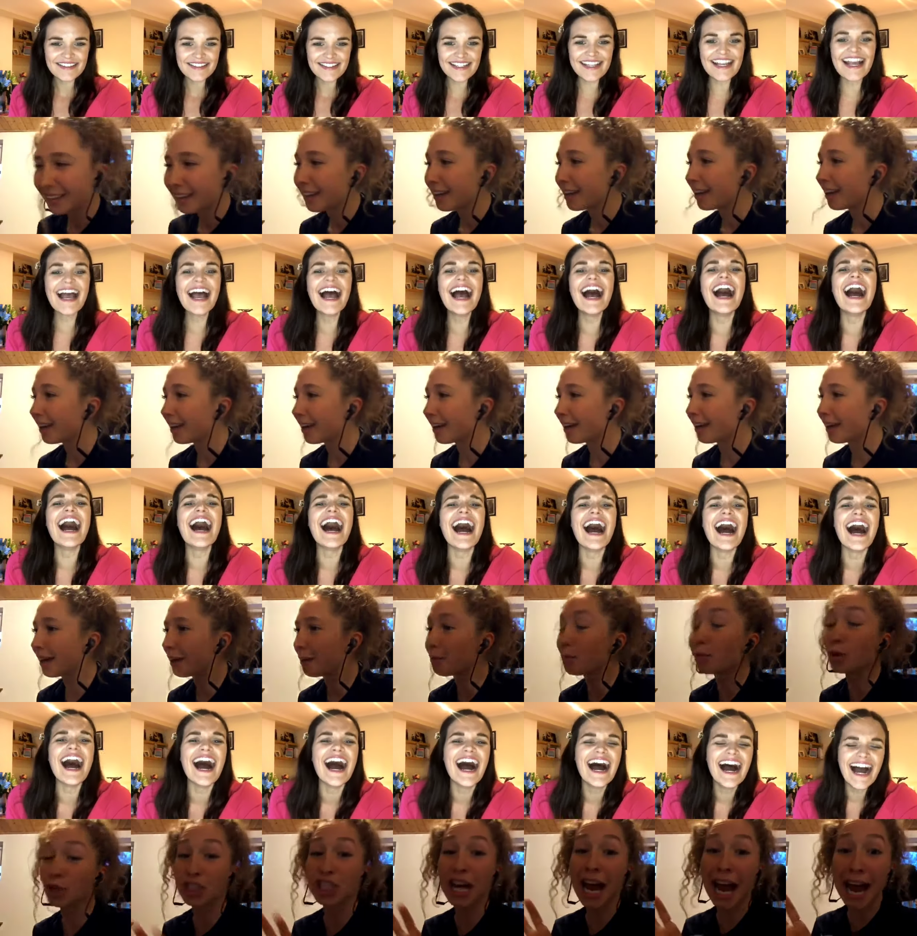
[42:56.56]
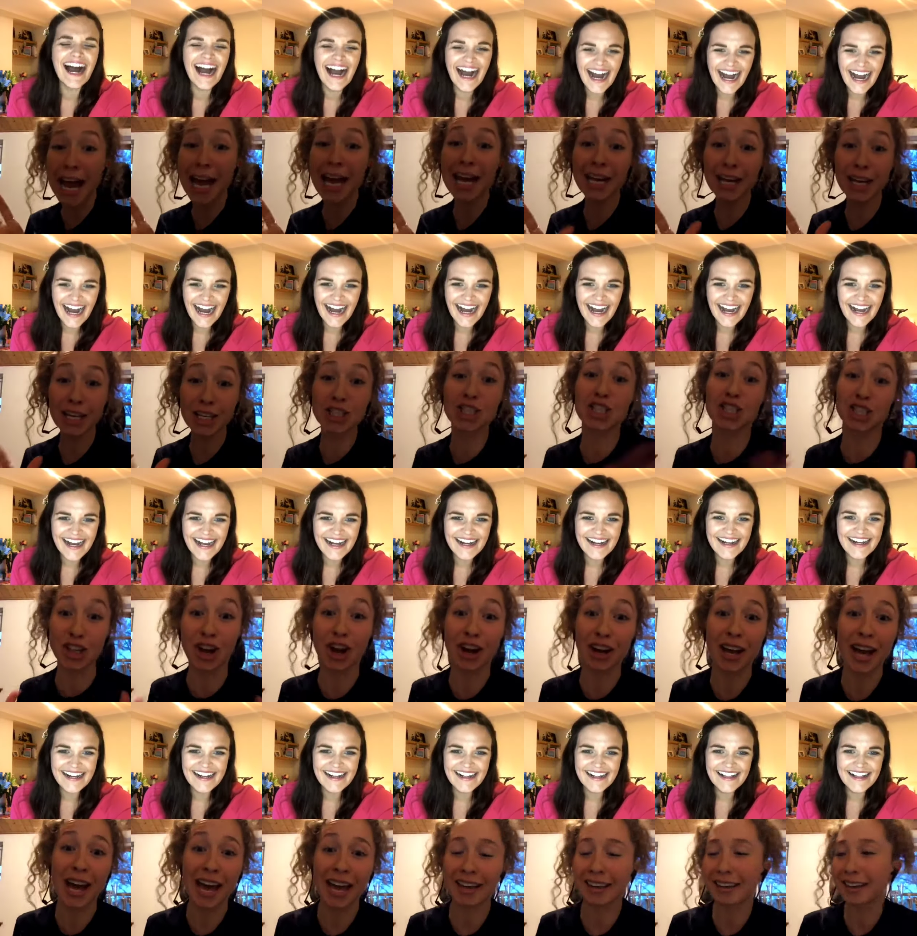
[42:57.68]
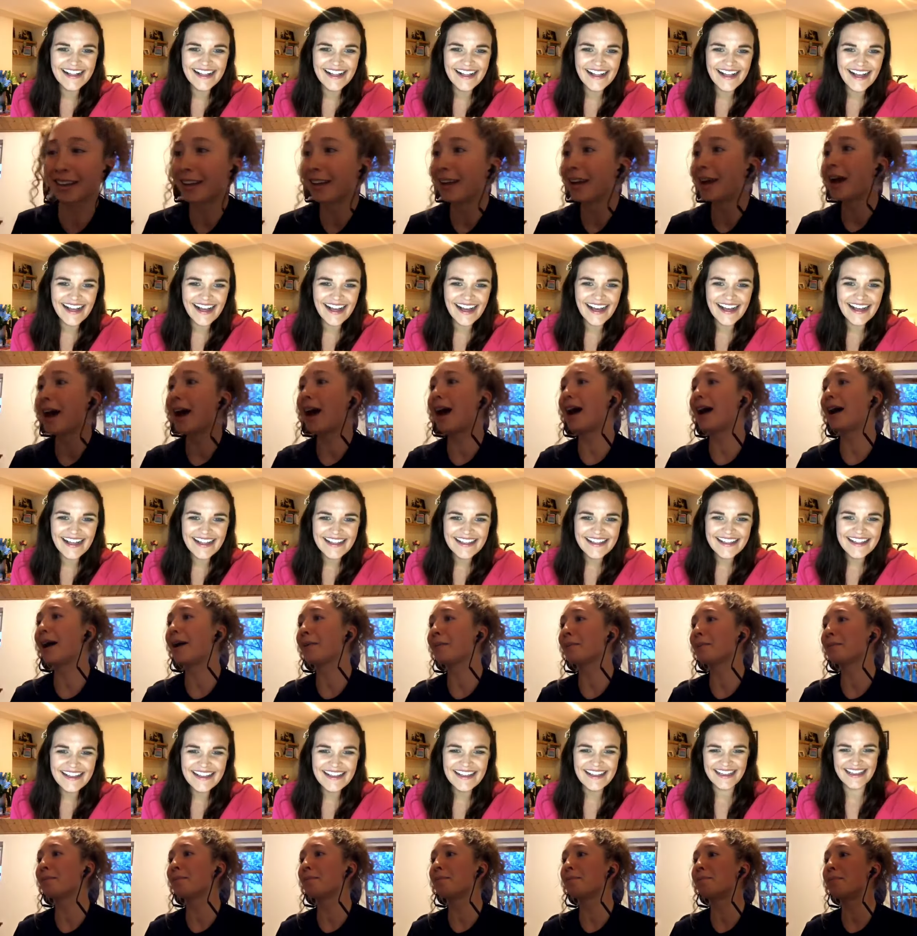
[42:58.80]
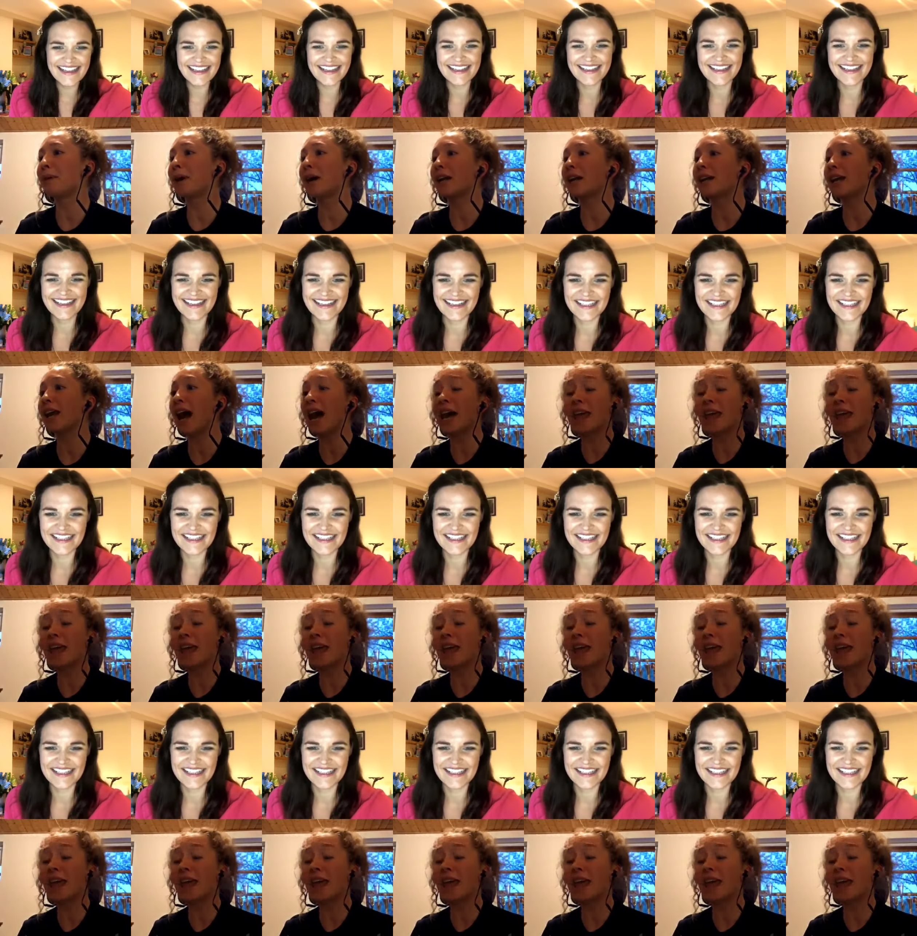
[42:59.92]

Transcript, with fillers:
Speaker 1: which I suck at. But I